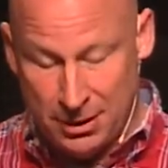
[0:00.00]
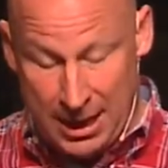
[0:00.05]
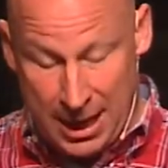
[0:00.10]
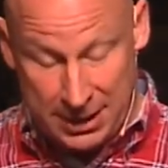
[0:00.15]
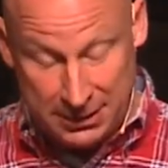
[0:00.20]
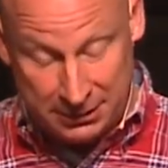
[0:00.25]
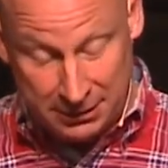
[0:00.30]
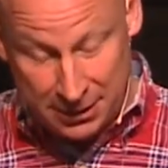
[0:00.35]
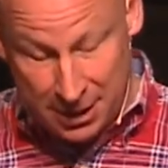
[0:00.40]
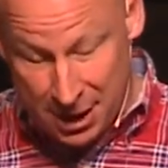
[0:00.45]
I
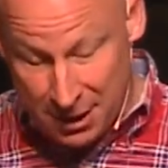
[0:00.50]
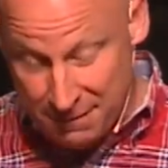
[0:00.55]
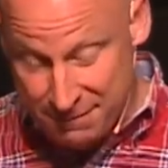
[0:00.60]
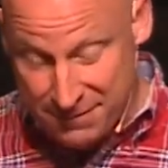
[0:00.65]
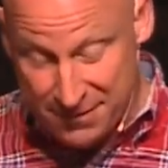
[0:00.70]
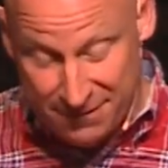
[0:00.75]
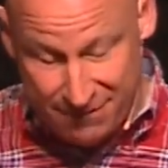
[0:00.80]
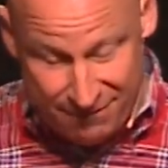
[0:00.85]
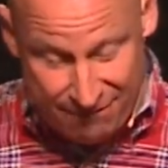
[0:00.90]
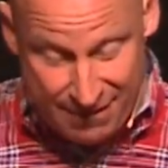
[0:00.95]

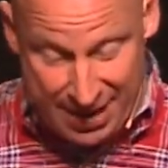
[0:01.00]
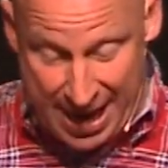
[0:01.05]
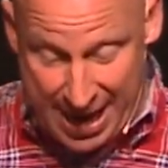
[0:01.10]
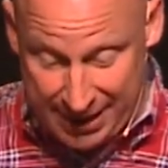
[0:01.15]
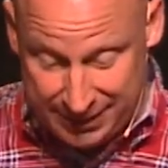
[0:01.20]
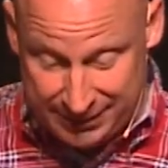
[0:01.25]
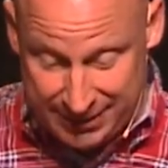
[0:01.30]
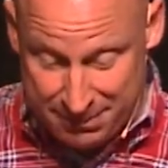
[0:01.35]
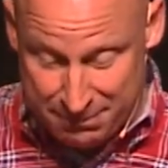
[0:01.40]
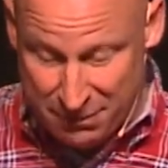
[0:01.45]
love the
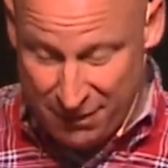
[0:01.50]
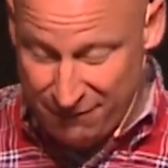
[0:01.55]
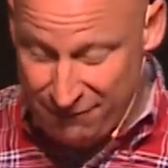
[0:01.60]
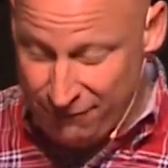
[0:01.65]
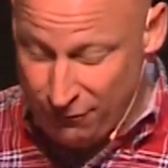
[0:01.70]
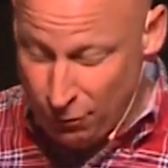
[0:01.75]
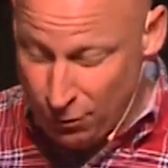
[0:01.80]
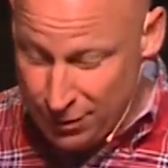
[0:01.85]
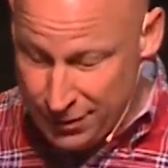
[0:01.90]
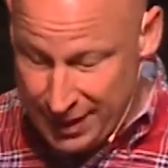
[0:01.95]
fact that
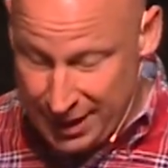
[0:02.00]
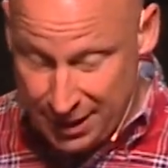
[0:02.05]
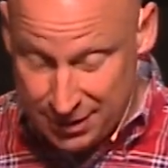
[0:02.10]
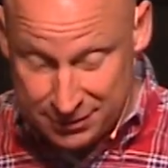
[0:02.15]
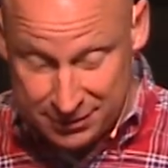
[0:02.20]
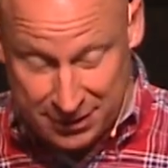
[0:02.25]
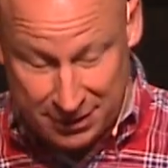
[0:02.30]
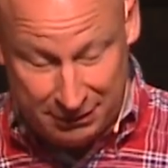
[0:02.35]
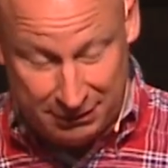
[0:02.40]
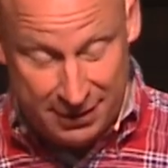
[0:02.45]
before they are
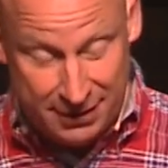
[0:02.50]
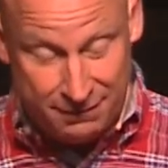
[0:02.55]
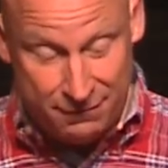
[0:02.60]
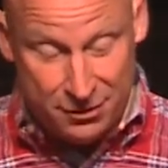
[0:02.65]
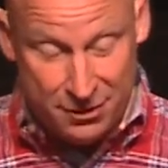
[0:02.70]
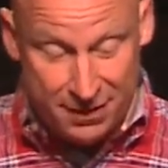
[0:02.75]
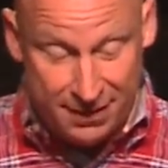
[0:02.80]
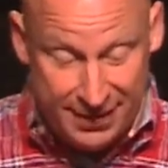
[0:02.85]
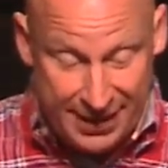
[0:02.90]
delivered,